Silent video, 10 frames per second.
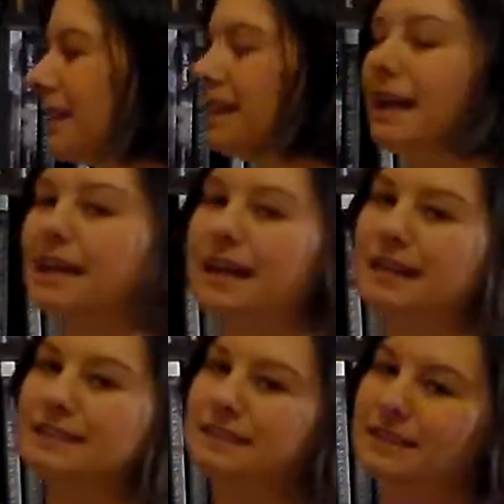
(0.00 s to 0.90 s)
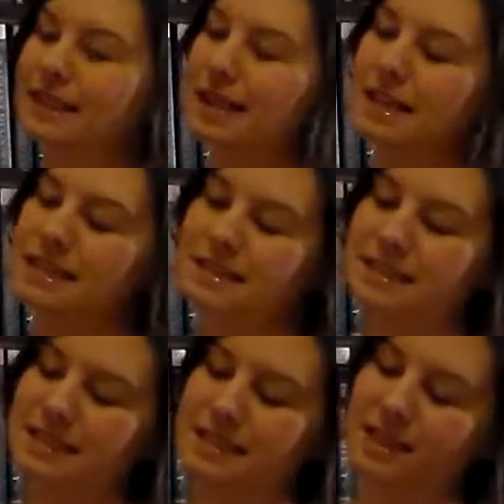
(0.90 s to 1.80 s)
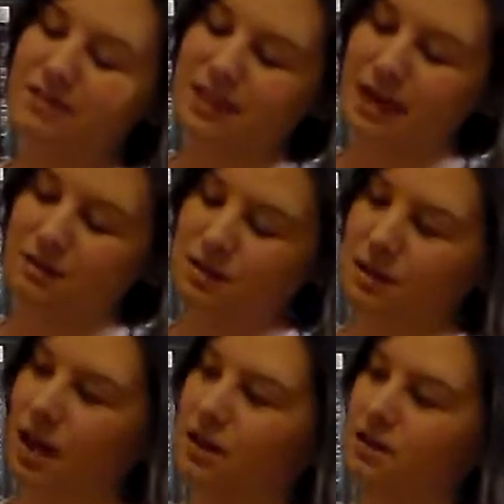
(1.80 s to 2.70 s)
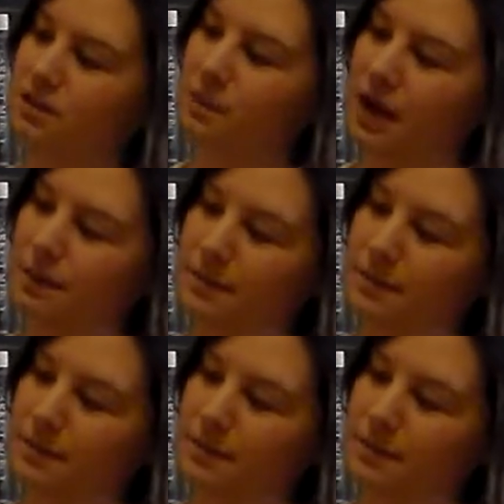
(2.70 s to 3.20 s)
And I got City of a Thousand Dolls by